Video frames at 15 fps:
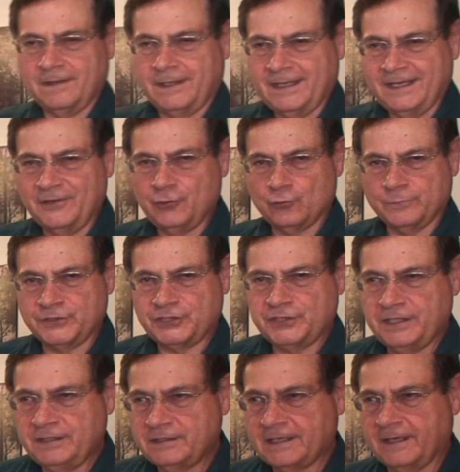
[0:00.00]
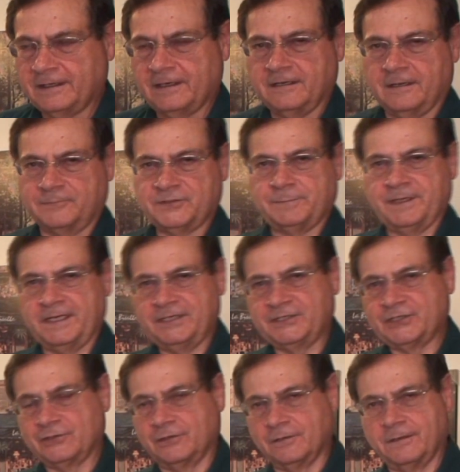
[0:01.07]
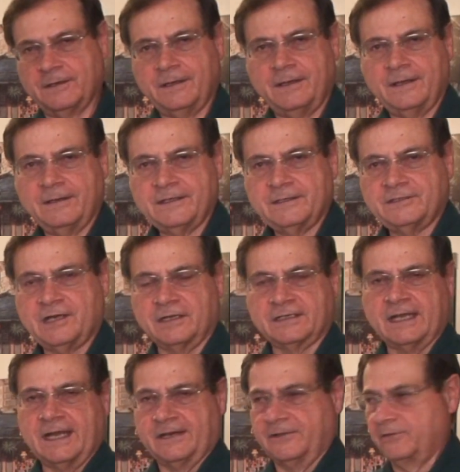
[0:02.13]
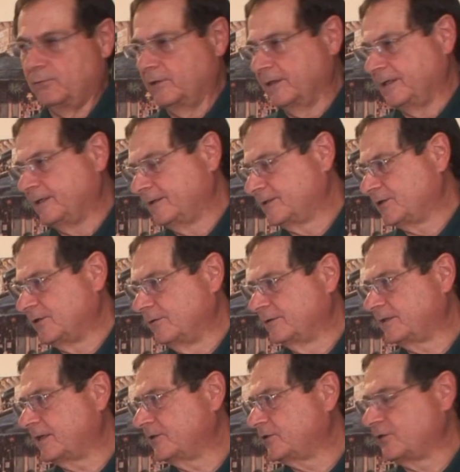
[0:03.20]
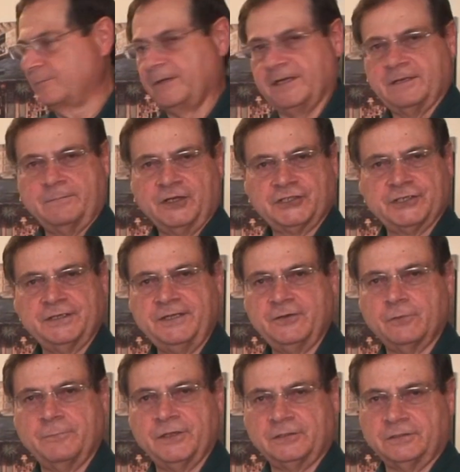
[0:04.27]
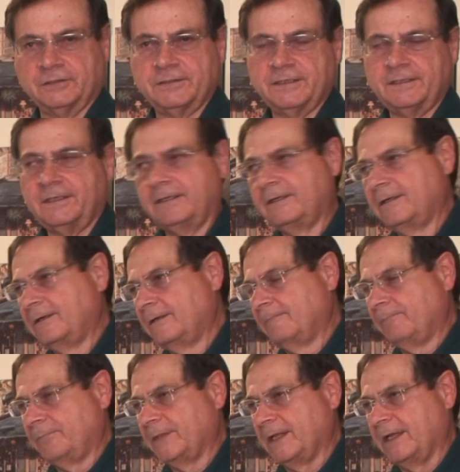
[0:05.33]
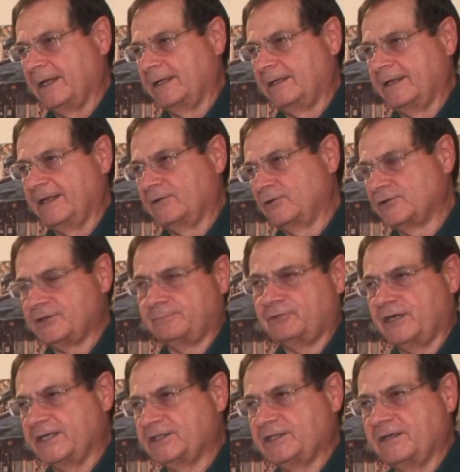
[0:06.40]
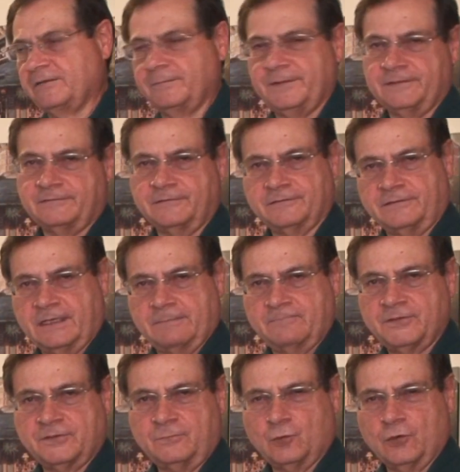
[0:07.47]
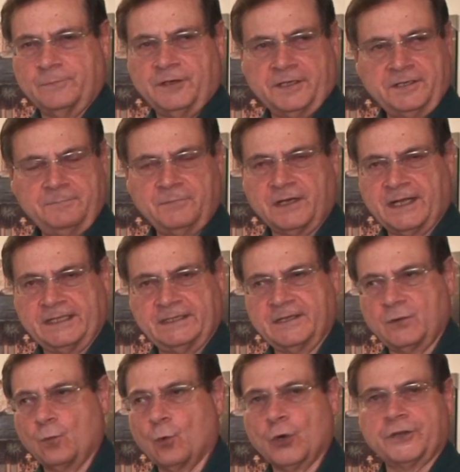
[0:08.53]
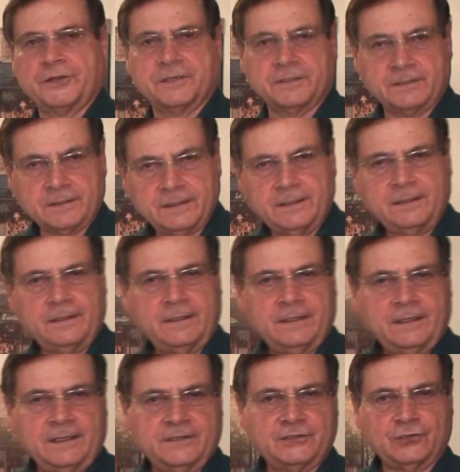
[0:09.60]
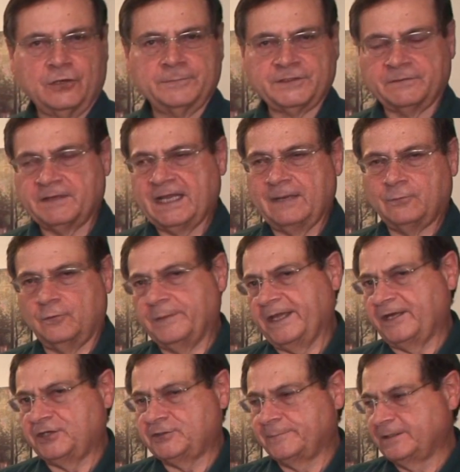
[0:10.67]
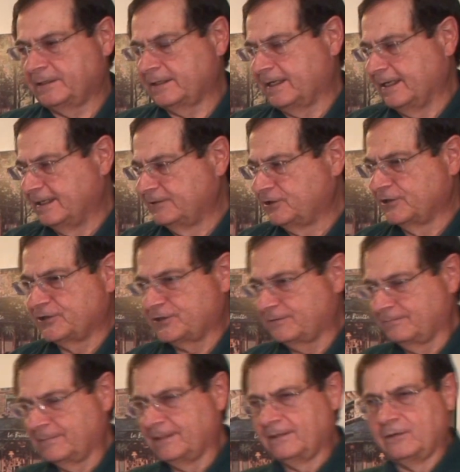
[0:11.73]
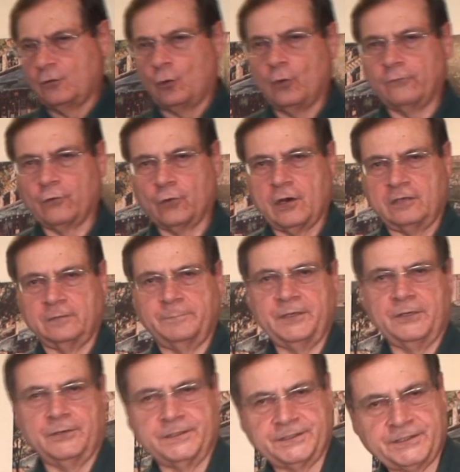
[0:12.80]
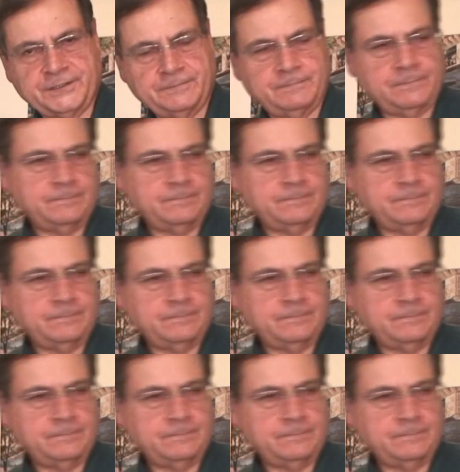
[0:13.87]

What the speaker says: in your machine taking up space or tucked out of the way. So it tends to make a much neater build, and those supplies tend to be a little more money, but I think worth it in terms of cable management and just overall appearance.